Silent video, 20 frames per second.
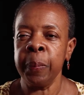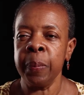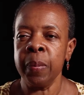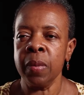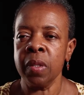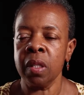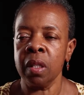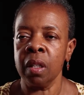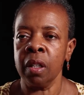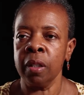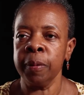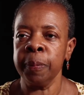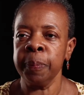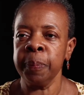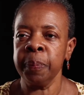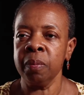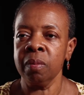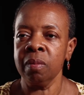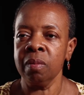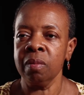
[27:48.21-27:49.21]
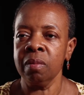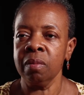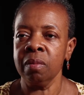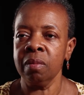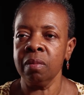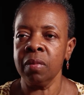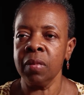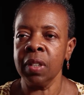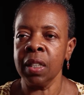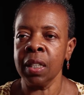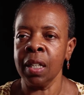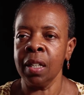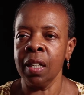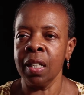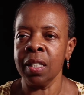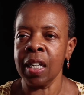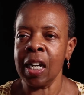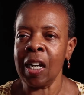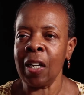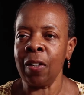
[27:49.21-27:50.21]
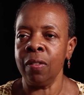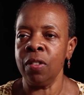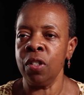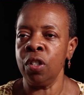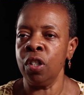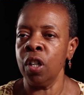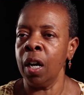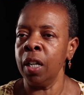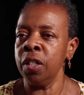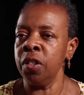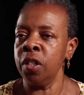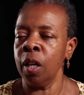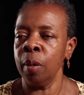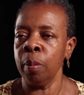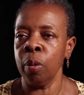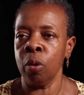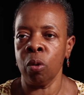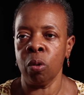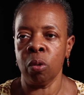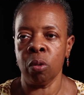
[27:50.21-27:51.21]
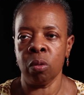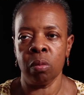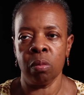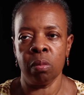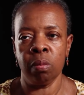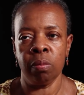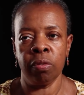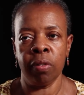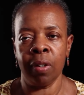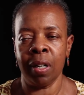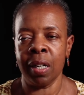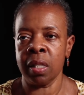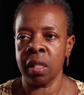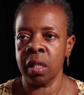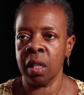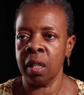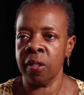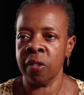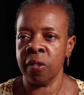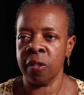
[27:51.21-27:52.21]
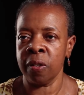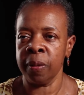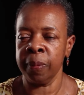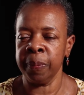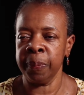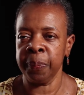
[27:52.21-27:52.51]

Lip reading: So again, it's kind of a double process.